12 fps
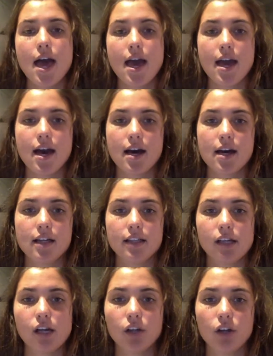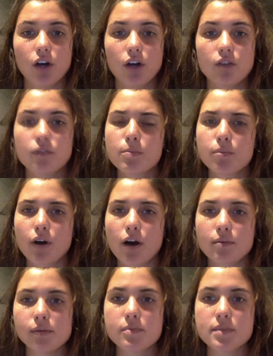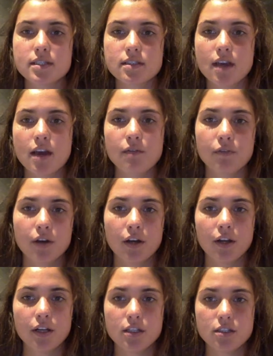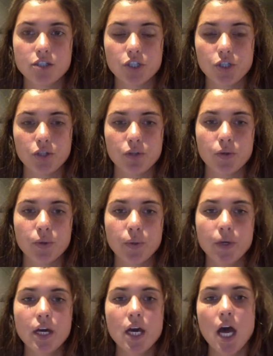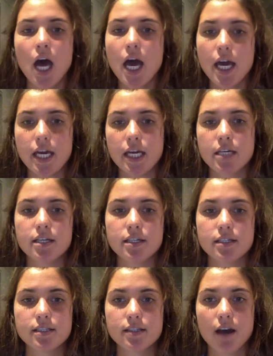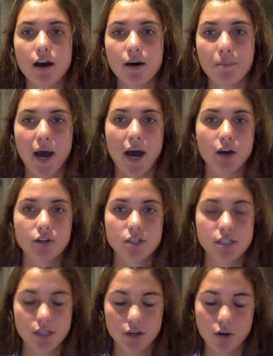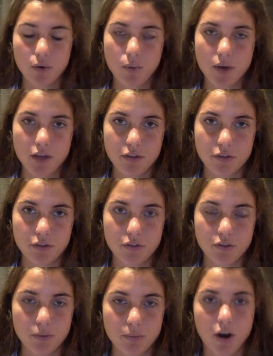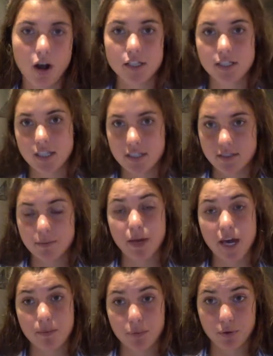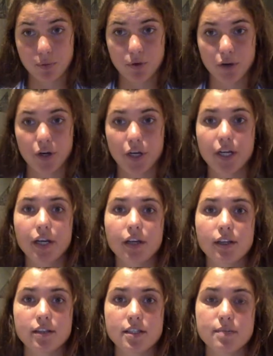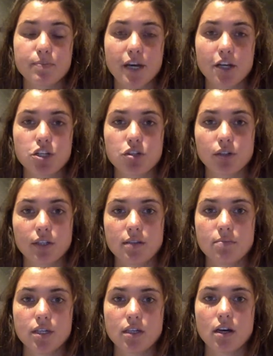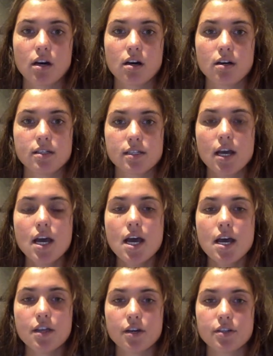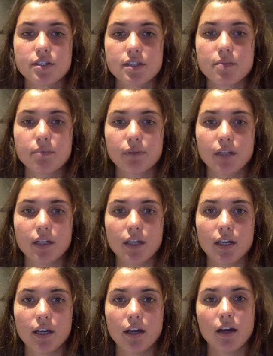And a lot of the problems they run into is how to deal with the process, the paperwork, especially because there's simply